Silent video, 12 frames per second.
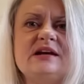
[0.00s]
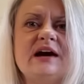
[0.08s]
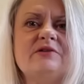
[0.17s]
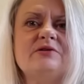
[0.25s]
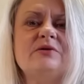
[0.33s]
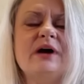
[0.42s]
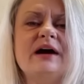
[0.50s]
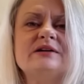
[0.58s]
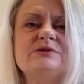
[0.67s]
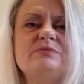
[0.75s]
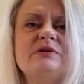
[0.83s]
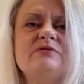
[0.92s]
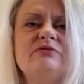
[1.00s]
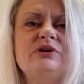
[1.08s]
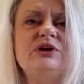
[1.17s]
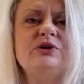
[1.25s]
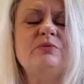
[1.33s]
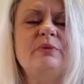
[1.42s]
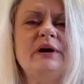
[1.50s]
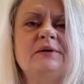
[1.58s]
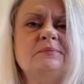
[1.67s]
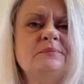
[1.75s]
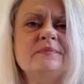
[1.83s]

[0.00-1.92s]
I don't know how it's been for you, but